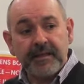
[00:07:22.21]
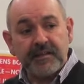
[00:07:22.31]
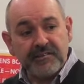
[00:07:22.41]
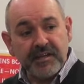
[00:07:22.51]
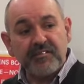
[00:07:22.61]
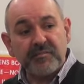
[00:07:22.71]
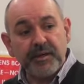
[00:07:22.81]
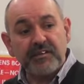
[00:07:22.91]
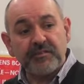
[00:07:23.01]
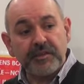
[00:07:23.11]
a safe
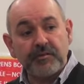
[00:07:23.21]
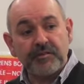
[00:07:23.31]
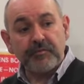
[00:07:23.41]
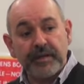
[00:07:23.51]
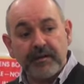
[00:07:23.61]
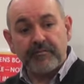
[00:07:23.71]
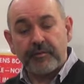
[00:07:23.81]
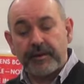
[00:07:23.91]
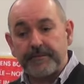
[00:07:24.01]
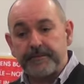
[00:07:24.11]
space for those in
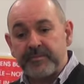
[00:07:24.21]
recovery.